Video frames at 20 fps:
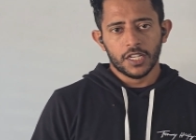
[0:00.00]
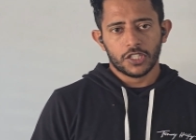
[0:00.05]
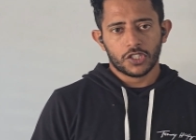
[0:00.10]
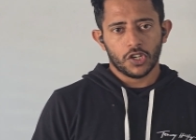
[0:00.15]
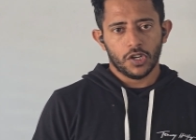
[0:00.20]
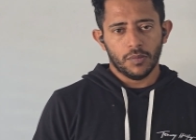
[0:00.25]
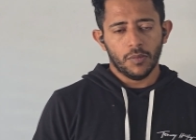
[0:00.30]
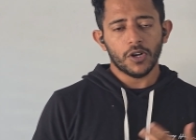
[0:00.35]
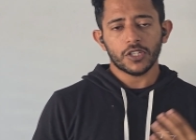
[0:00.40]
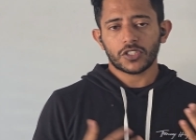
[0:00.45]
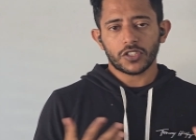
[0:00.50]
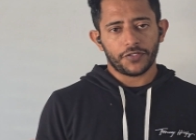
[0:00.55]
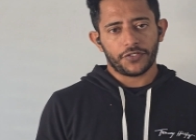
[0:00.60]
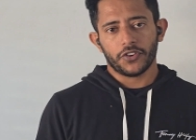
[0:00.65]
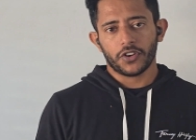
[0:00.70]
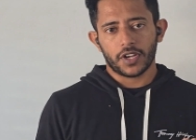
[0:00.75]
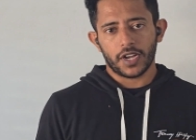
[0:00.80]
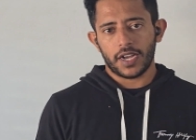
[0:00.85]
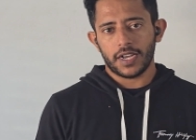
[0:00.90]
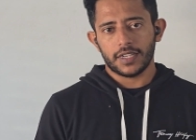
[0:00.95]
So most of
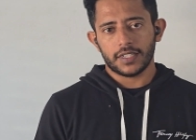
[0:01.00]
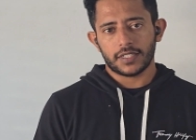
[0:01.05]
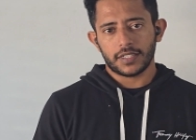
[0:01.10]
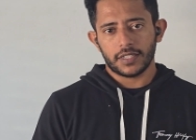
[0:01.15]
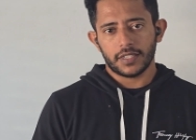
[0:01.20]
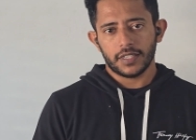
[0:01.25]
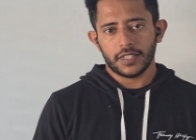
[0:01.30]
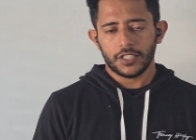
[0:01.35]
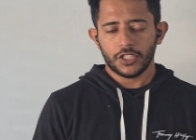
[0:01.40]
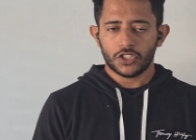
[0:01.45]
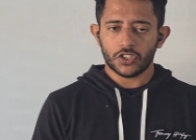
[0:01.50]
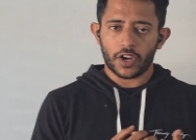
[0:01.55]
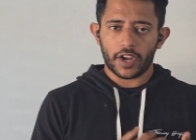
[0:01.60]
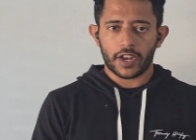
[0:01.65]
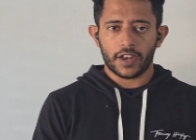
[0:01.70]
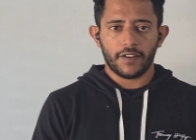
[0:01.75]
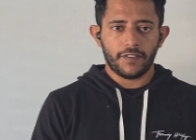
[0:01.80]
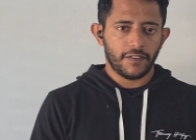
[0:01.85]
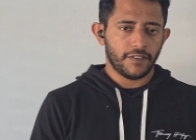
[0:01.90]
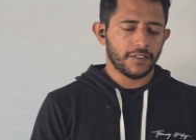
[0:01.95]
you guys
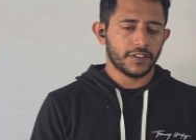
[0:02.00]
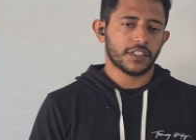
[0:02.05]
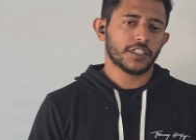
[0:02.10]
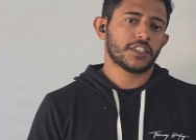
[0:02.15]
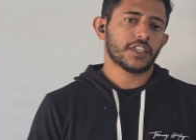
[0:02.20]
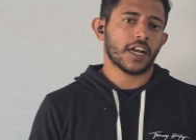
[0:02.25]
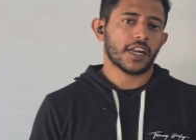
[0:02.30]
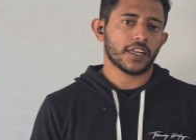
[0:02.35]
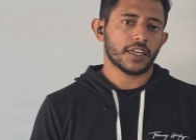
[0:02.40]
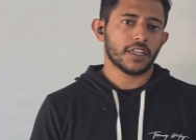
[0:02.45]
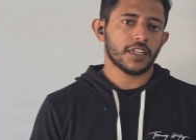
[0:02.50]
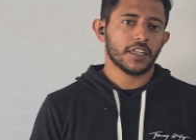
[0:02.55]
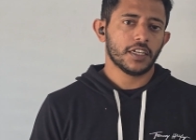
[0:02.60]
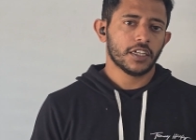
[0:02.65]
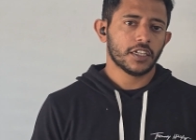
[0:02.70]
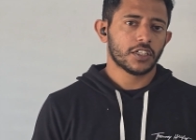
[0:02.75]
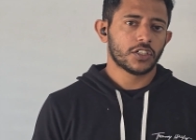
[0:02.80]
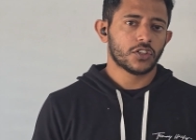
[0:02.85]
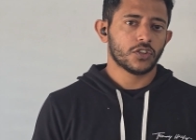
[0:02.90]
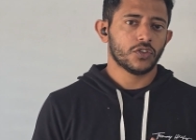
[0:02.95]
joined with the channel
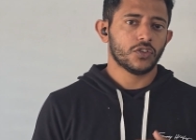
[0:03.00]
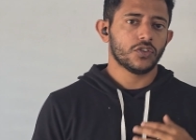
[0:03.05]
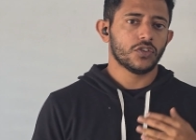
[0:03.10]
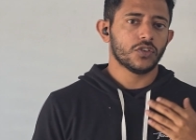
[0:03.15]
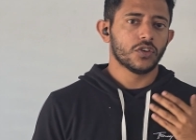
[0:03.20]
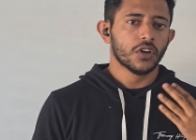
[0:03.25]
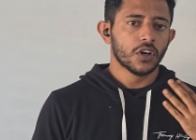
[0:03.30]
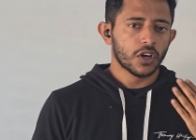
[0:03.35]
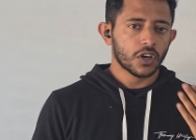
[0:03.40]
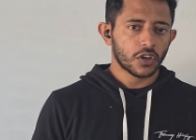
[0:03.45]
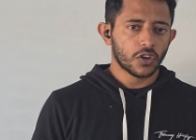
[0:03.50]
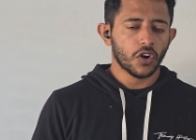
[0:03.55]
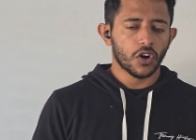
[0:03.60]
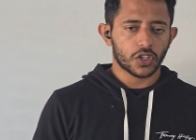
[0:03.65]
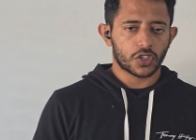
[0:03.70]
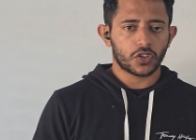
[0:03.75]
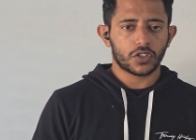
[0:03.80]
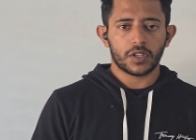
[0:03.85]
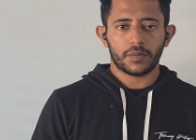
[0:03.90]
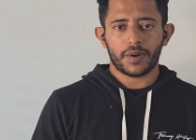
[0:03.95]
to
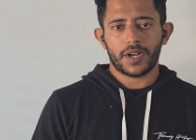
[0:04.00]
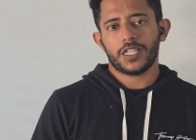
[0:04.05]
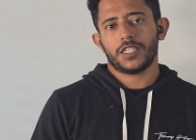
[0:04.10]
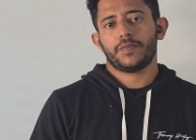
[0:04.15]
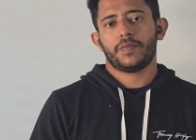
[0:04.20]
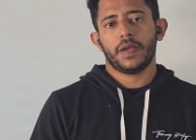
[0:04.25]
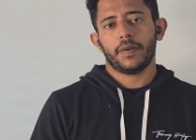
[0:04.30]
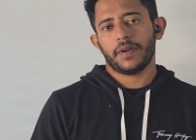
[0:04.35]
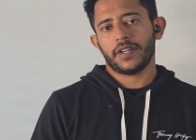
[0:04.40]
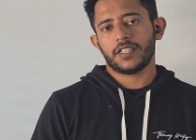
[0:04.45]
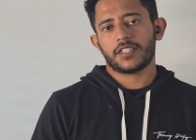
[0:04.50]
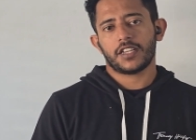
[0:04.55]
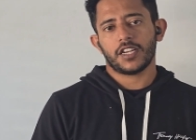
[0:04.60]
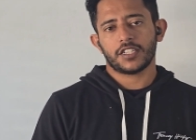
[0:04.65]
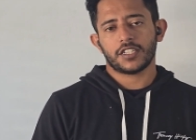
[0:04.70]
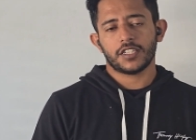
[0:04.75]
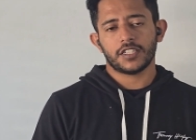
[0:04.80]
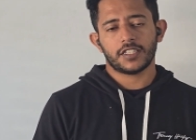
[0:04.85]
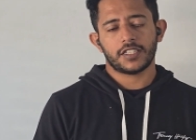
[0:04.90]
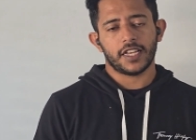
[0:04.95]
go through the past paper
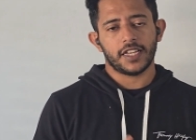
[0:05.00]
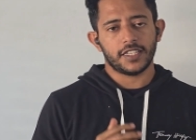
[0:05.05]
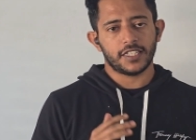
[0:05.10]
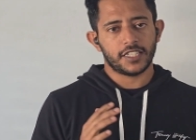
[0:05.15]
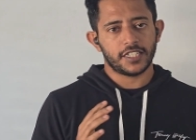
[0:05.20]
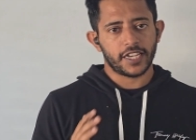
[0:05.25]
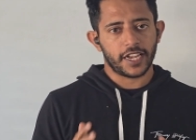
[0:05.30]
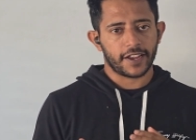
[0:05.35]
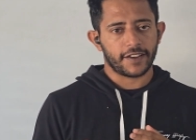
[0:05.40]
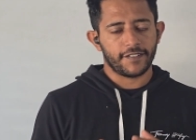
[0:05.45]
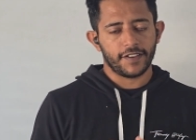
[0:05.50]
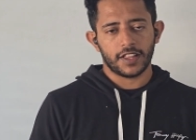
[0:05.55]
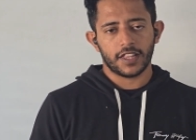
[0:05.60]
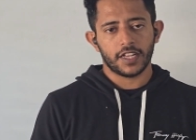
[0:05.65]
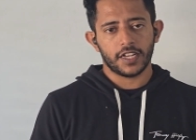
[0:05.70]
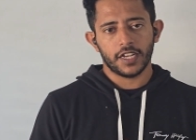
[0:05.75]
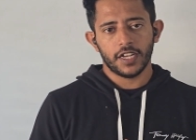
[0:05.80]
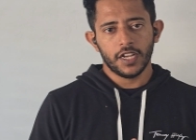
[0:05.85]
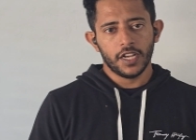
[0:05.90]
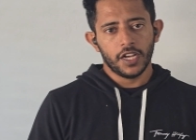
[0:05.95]
discussions and check
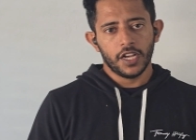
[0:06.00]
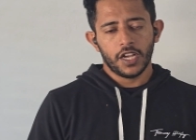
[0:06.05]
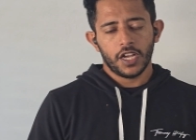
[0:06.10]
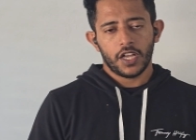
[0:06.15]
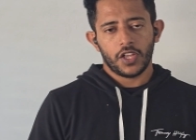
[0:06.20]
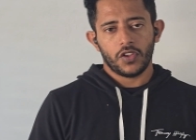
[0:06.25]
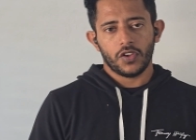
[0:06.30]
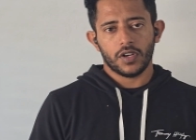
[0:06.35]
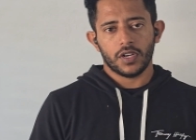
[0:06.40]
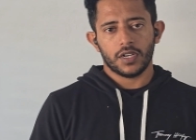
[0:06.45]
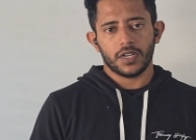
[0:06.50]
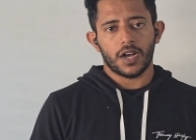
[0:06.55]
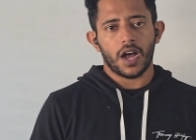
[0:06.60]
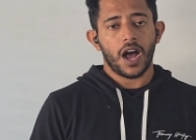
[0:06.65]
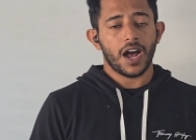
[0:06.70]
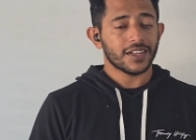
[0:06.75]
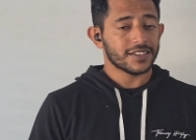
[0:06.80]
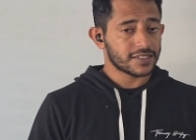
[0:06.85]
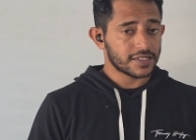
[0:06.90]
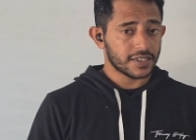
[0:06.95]
whether your
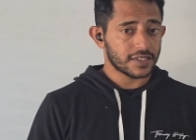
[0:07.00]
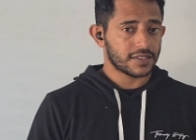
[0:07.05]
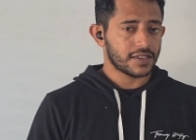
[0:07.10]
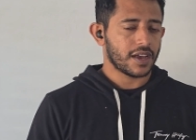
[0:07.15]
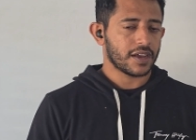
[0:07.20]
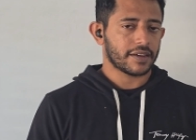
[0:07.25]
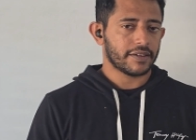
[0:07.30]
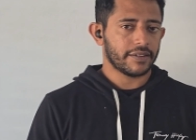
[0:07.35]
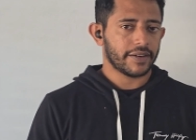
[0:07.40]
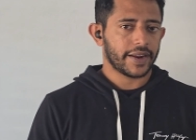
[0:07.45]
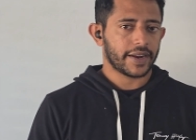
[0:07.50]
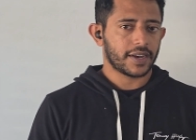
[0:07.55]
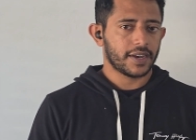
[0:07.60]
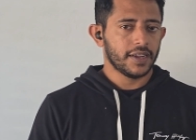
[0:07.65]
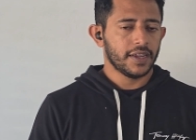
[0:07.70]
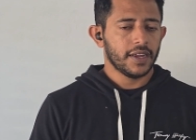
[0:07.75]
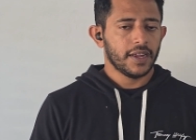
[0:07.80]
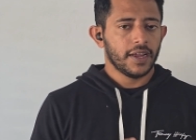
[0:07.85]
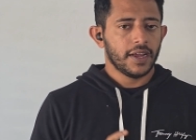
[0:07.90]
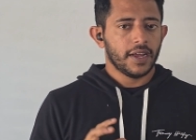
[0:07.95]
answers are correct
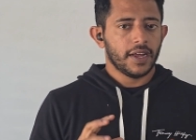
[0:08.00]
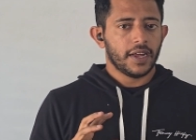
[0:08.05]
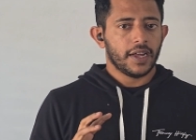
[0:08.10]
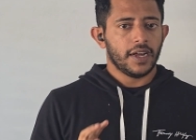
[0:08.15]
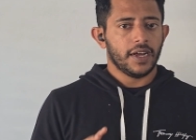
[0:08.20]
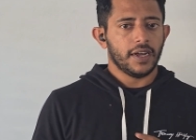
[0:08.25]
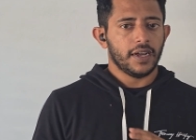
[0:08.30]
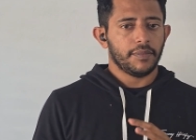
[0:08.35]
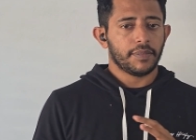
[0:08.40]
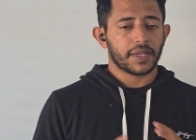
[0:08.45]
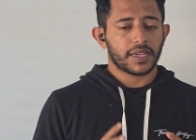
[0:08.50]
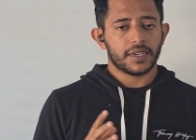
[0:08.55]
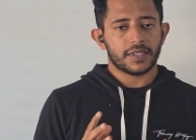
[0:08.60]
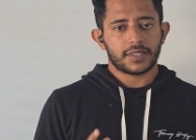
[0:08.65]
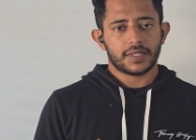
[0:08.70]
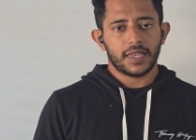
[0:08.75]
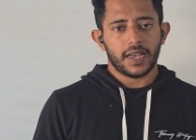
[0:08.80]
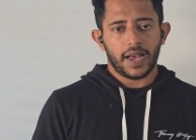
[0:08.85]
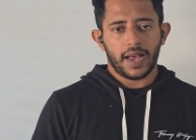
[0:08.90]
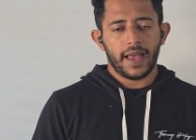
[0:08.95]
uh,
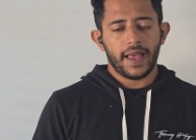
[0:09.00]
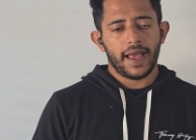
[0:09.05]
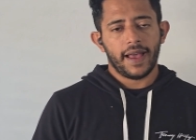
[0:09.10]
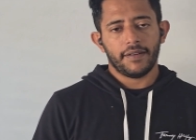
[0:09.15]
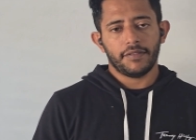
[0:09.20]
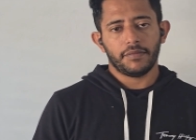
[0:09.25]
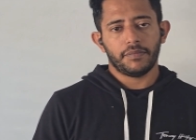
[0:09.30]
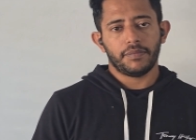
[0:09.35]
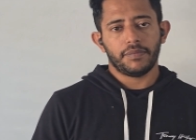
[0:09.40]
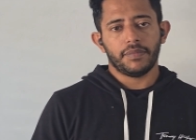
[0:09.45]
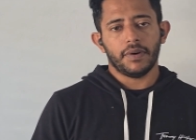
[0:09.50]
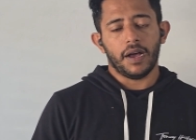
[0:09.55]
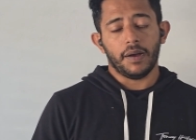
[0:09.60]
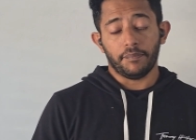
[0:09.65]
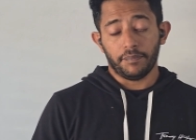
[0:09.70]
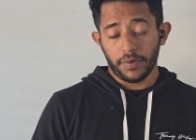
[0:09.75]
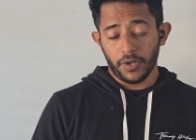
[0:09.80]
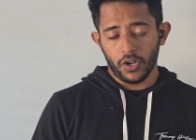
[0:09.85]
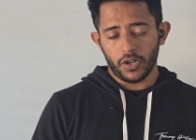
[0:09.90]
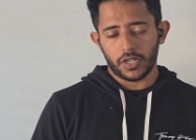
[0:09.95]
because I have
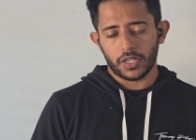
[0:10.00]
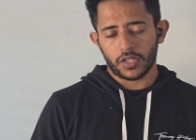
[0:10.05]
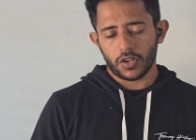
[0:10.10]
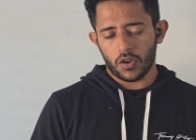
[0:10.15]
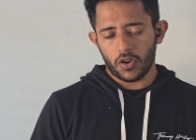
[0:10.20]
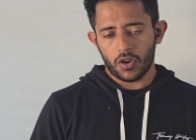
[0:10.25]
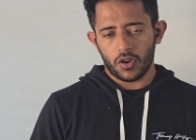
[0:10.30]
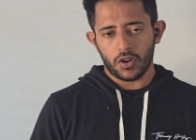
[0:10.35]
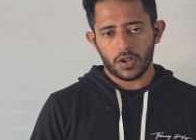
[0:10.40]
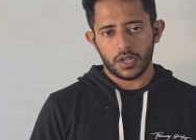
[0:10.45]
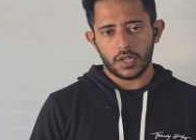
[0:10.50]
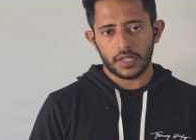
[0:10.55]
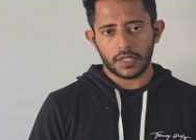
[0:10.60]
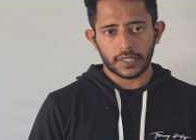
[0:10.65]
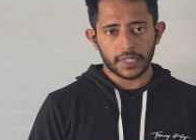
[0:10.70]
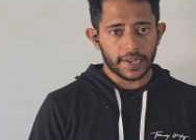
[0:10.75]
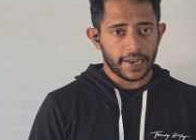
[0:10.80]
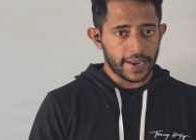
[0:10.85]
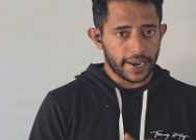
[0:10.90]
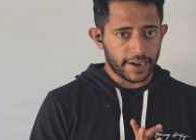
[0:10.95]
uploaded all
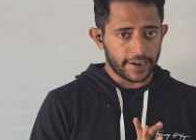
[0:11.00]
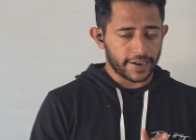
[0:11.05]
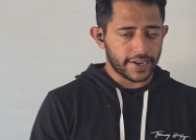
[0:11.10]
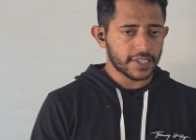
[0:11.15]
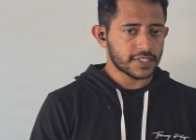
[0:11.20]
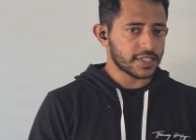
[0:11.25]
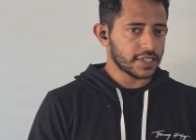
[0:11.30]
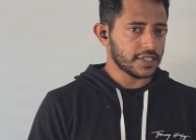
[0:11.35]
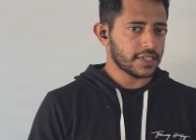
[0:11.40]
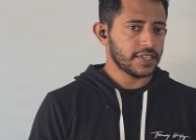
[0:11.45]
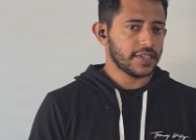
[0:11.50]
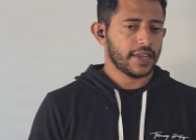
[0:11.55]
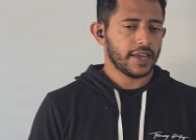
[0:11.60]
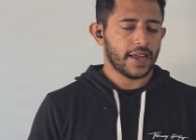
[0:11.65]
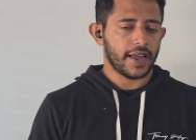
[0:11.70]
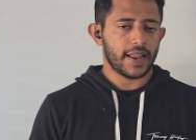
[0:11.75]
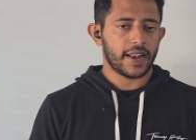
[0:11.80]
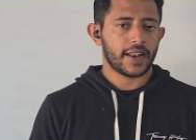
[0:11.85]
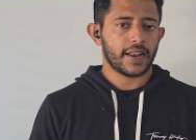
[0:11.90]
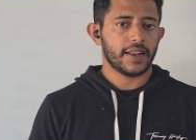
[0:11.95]
the recent
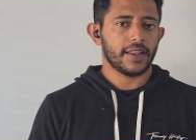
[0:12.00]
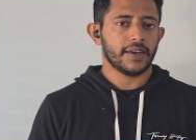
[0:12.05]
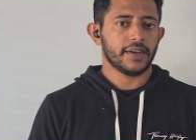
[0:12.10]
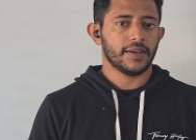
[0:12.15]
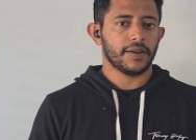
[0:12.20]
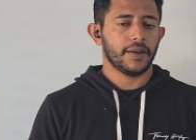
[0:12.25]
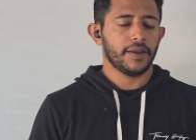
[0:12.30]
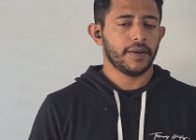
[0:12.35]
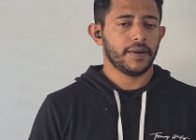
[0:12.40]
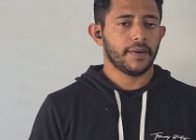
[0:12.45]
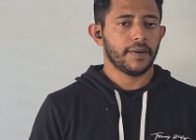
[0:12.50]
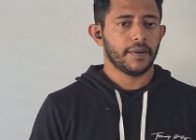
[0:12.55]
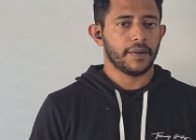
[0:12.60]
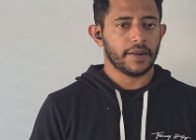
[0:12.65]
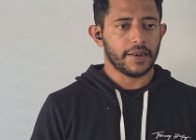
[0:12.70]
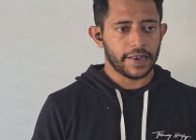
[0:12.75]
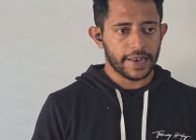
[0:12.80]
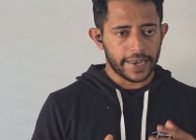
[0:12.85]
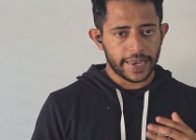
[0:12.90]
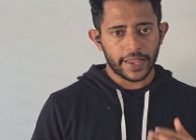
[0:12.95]
and uh,
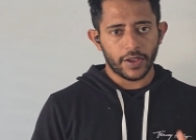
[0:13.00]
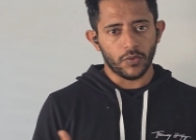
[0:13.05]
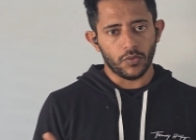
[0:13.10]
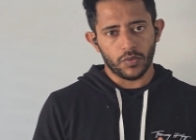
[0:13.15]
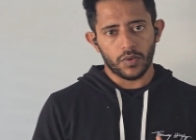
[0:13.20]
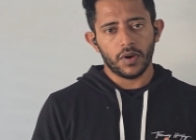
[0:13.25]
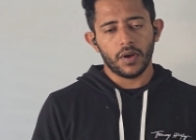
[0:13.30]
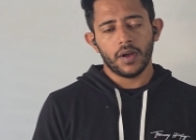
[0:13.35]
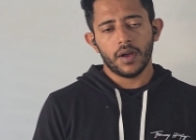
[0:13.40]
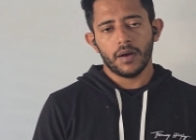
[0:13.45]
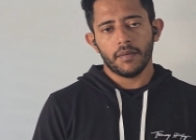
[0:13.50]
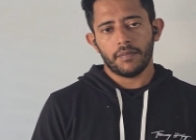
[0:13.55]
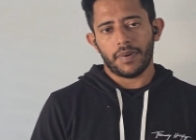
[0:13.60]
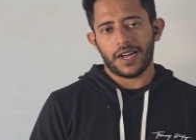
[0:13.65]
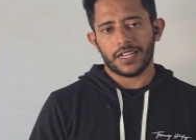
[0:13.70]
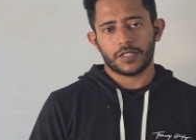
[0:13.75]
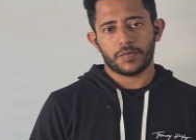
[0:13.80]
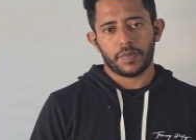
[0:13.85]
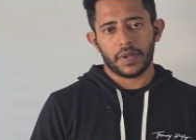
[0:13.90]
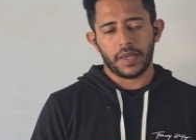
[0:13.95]
new
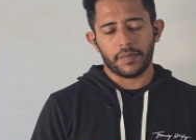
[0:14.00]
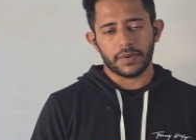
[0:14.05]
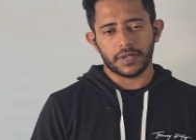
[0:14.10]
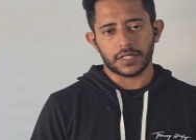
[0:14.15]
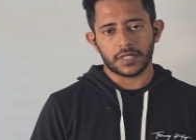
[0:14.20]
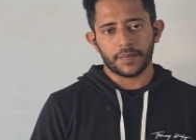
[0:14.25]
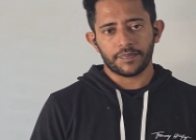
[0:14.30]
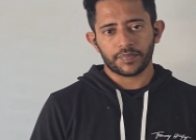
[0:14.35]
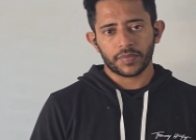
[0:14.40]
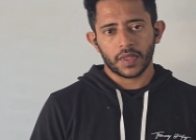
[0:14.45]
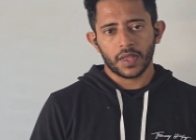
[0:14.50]
past papers